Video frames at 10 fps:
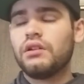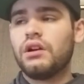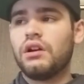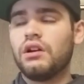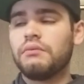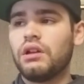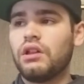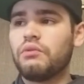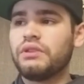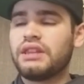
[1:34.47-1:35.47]

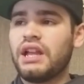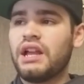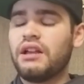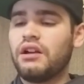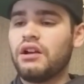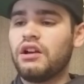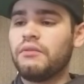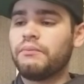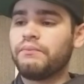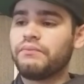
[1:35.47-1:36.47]
Along with that,
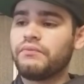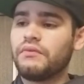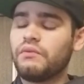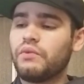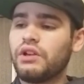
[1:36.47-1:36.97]
we